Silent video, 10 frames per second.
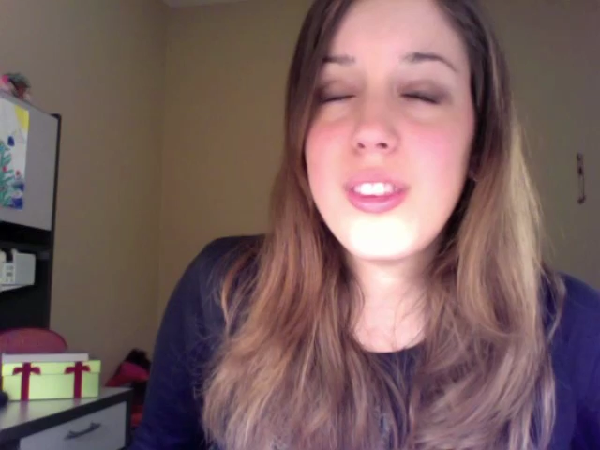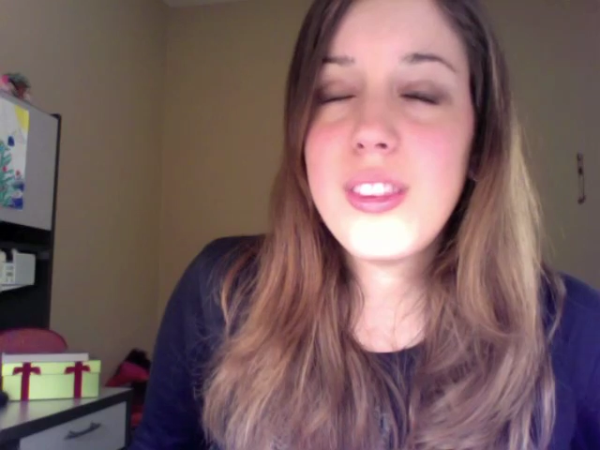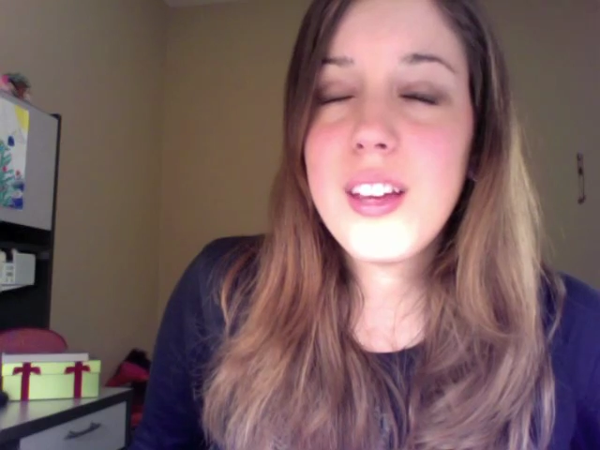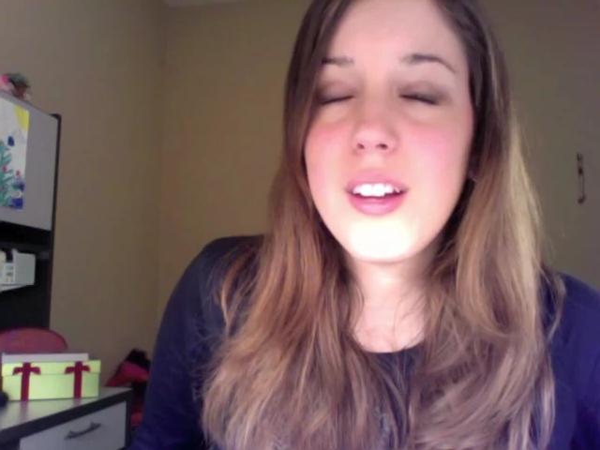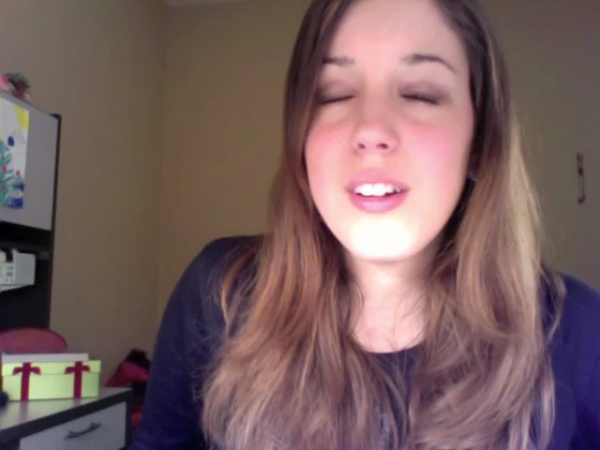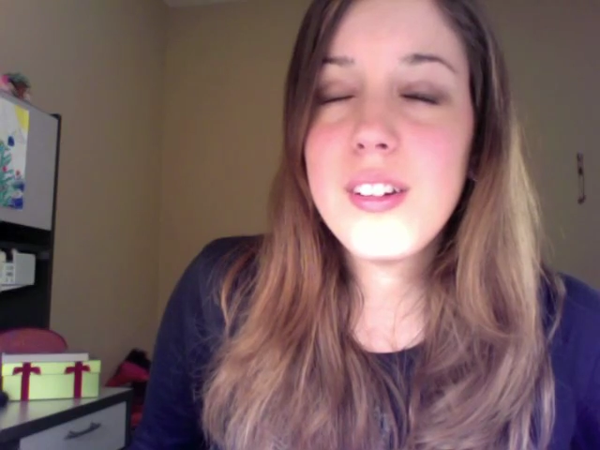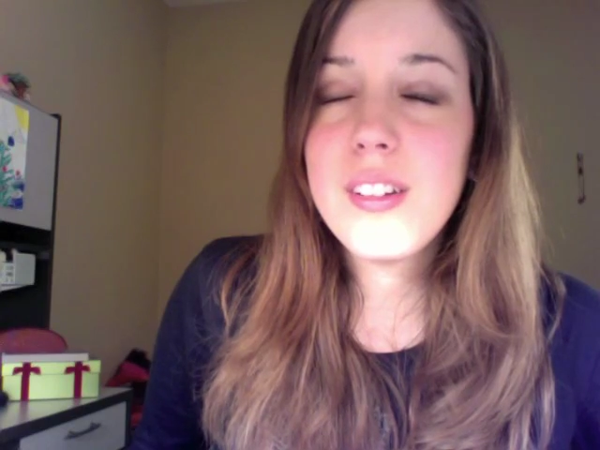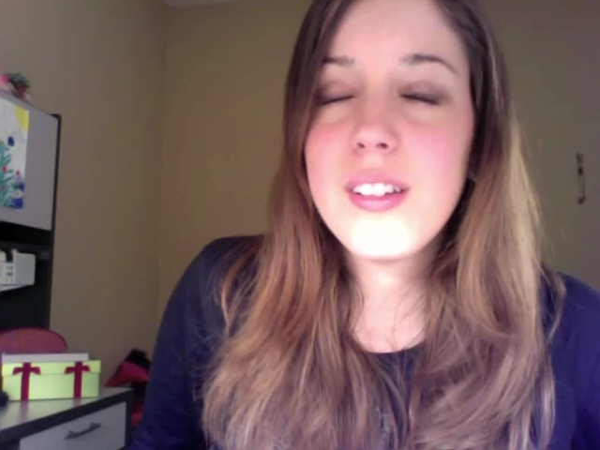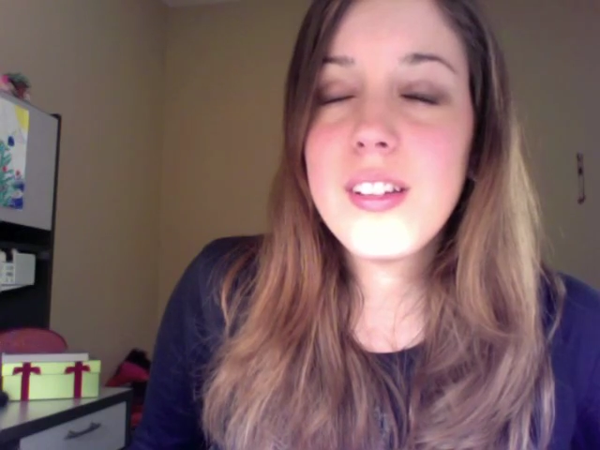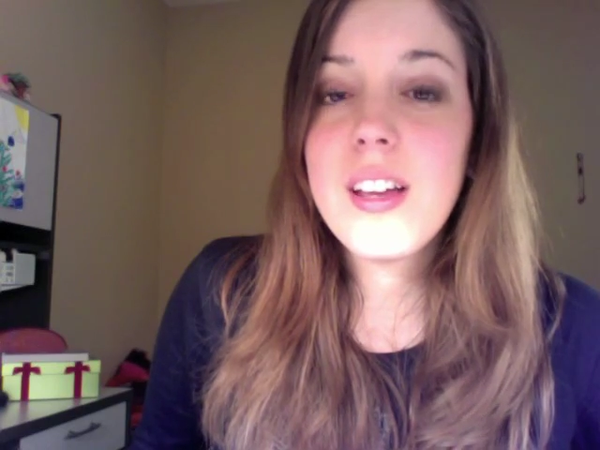they're
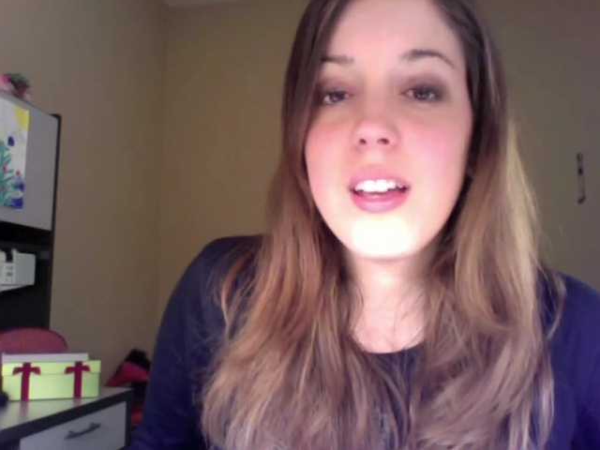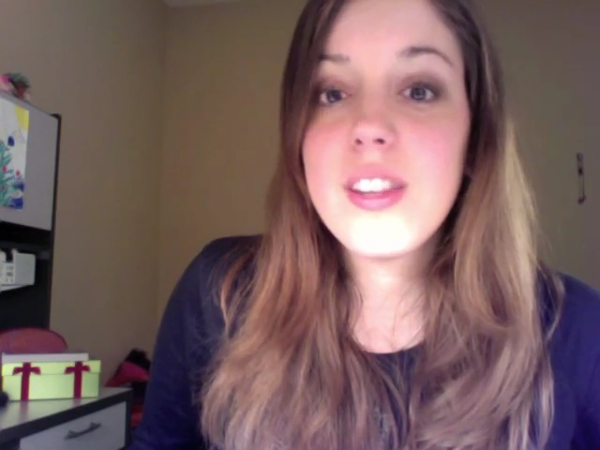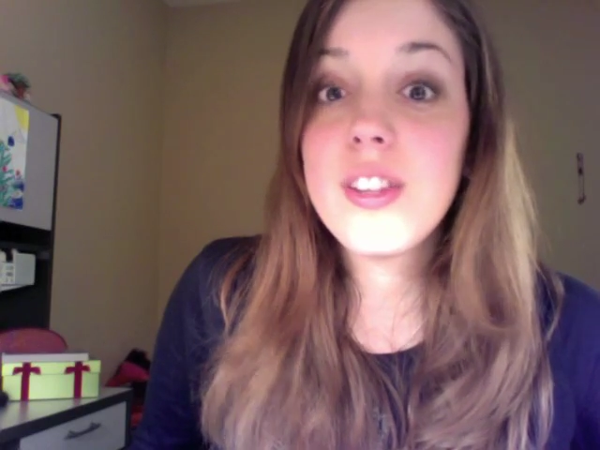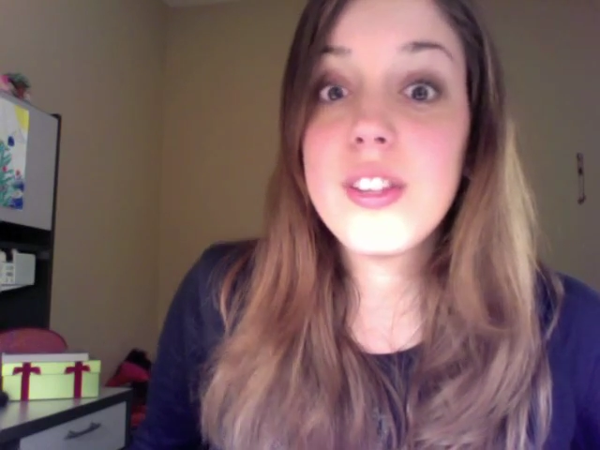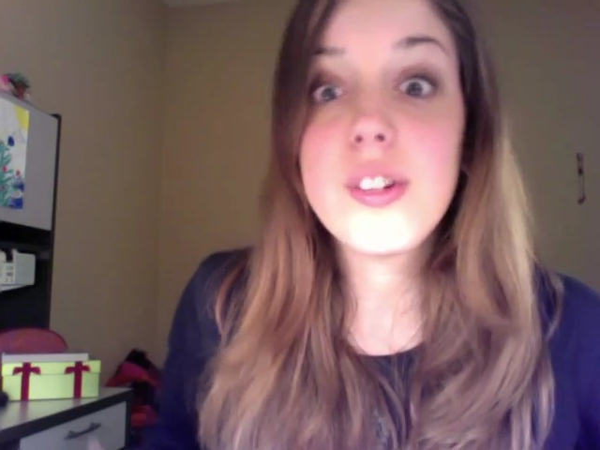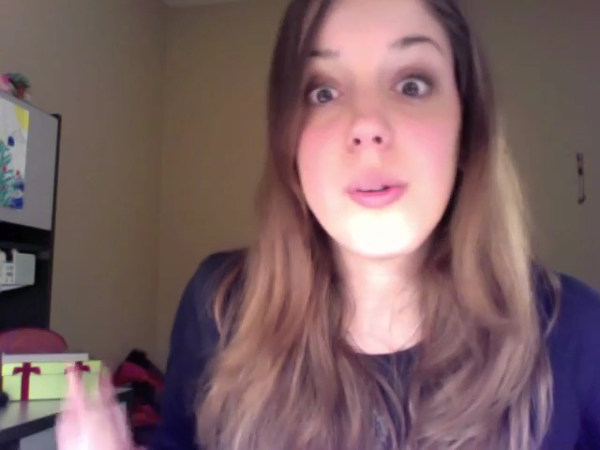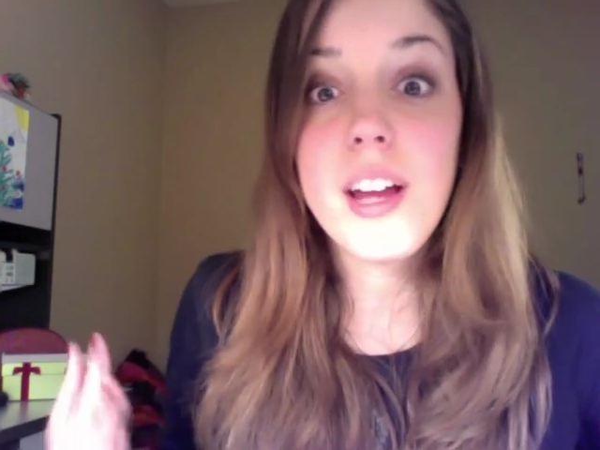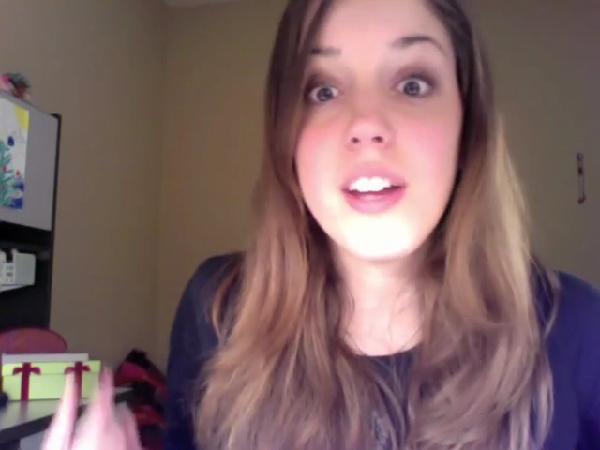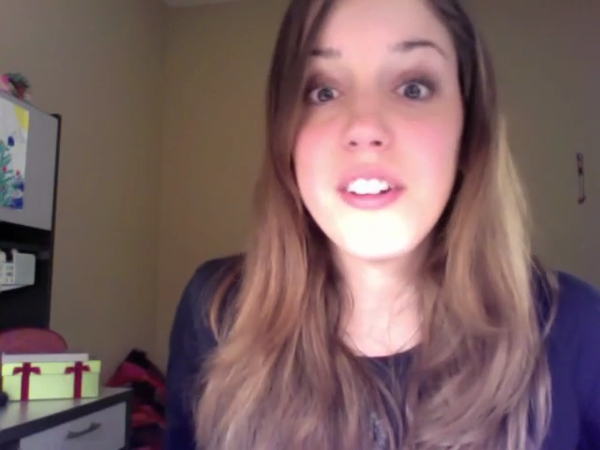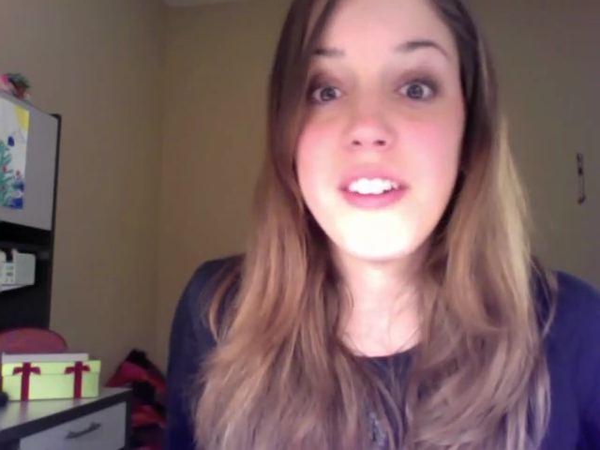
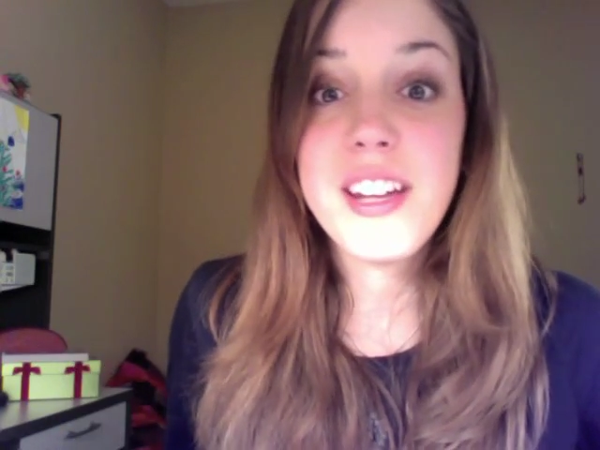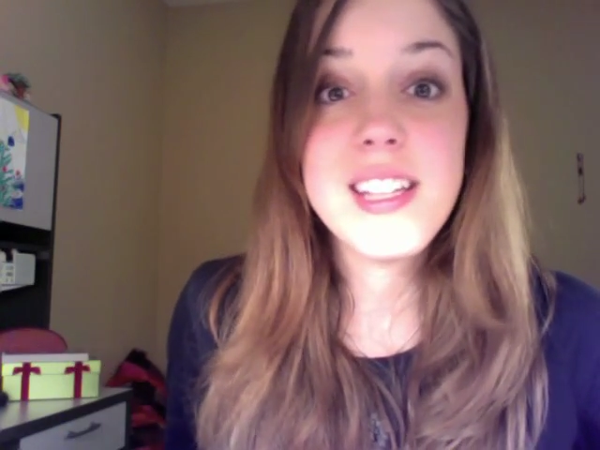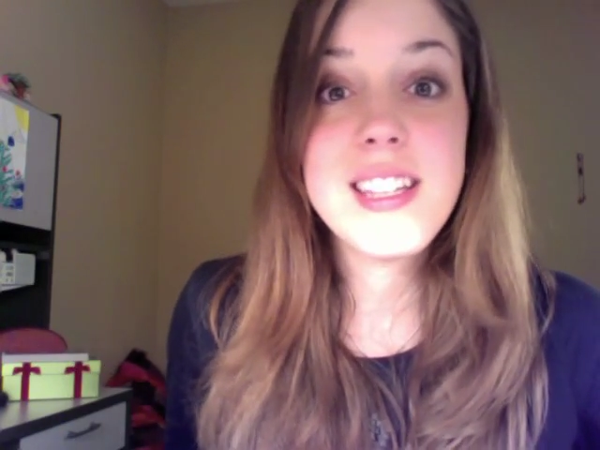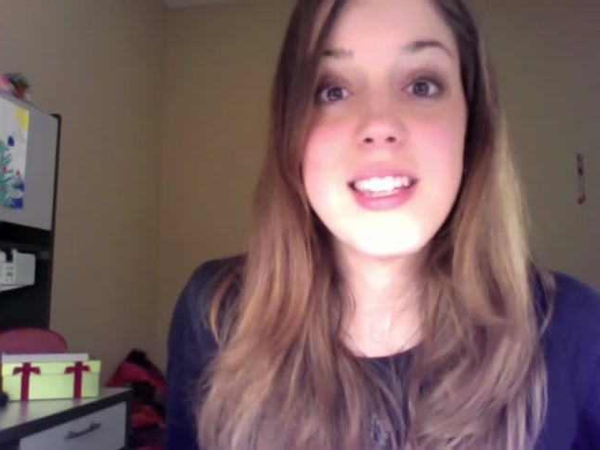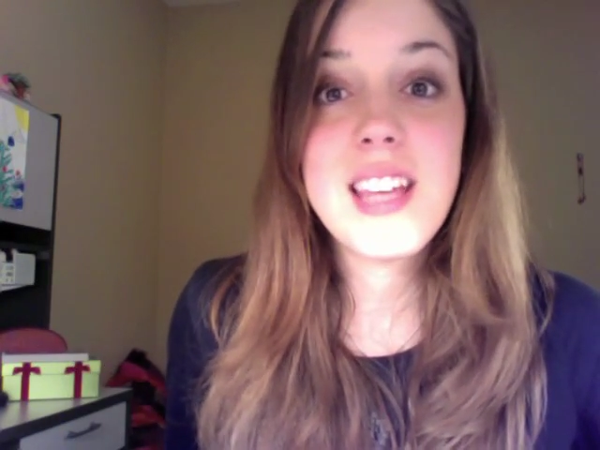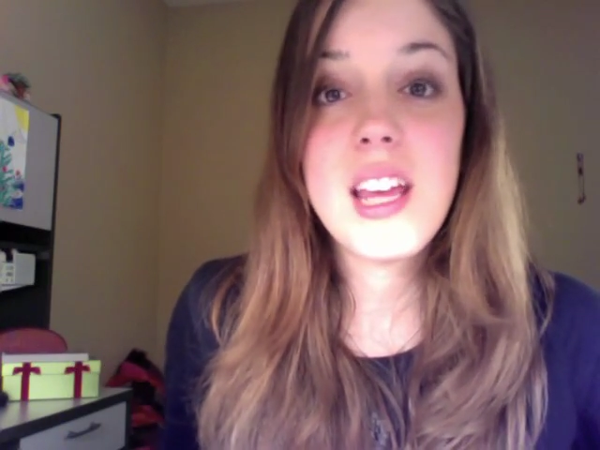quite horrendous.